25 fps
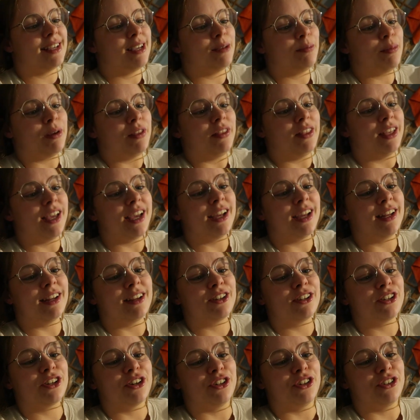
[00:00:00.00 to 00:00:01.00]
deep in the
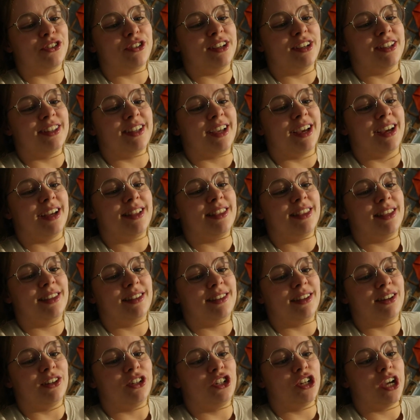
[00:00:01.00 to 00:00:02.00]
English countryside,
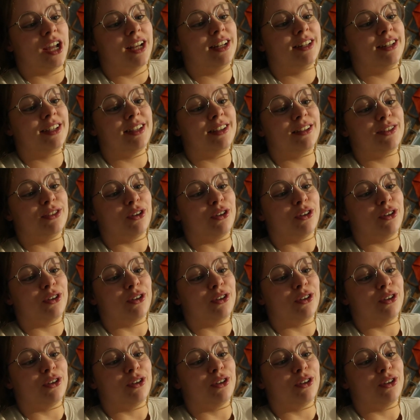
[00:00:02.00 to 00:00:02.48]
this enchanting